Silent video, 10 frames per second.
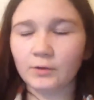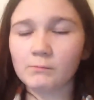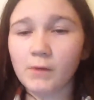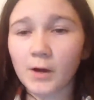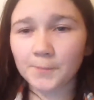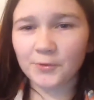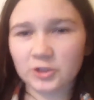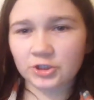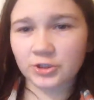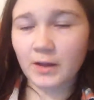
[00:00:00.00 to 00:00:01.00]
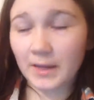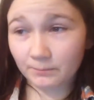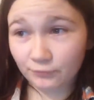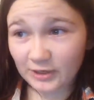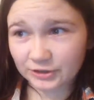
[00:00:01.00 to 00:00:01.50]
my
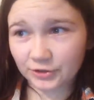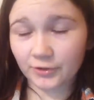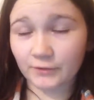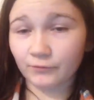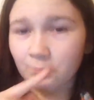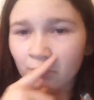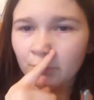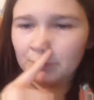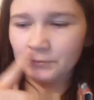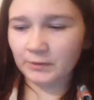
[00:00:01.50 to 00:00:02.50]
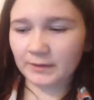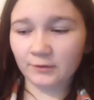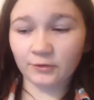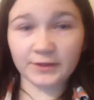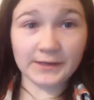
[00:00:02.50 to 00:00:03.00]
impression of the boy when
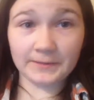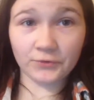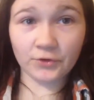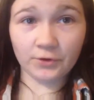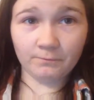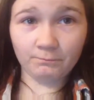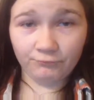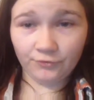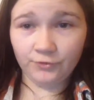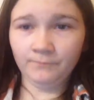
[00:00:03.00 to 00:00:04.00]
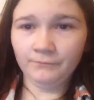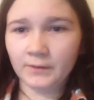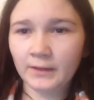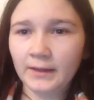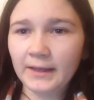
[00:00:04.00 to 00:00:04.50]
he's looking at the broom.
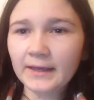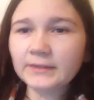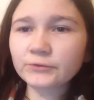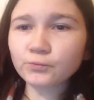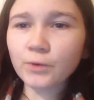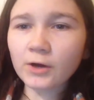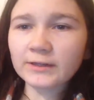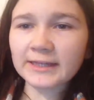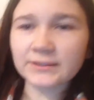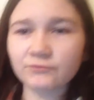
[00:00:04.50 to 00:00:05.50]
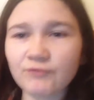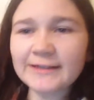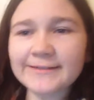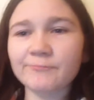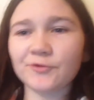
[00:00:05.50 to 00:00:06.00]
It's a world-class
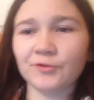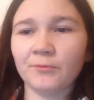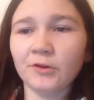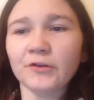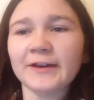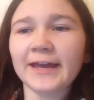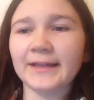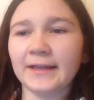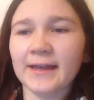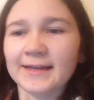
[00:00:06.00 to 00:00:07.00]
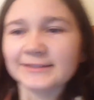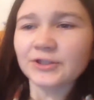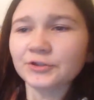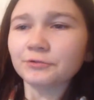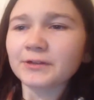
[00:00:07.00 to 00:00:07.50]
racing broom. Look at it. It's the
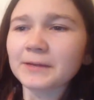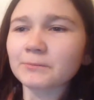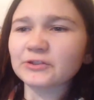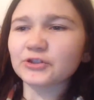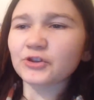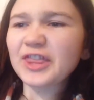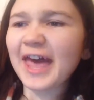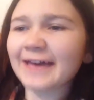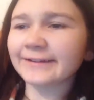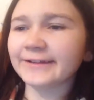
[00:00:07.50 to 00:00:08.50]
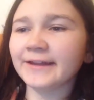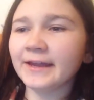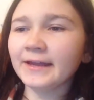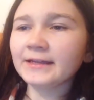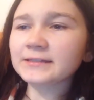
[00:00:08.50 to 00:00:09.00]
new Nimbus 2000.
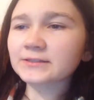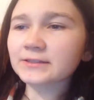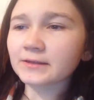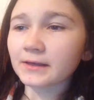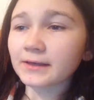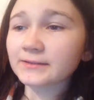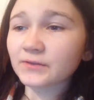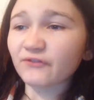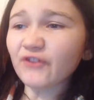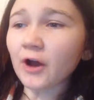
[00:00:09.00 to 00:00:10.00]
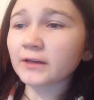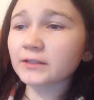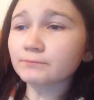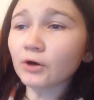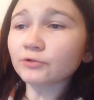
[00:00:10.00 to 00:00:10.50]
It's the
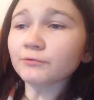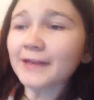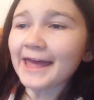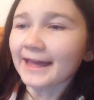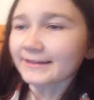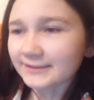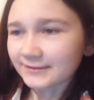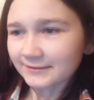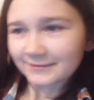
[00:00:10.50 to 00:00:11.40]
finest model yet.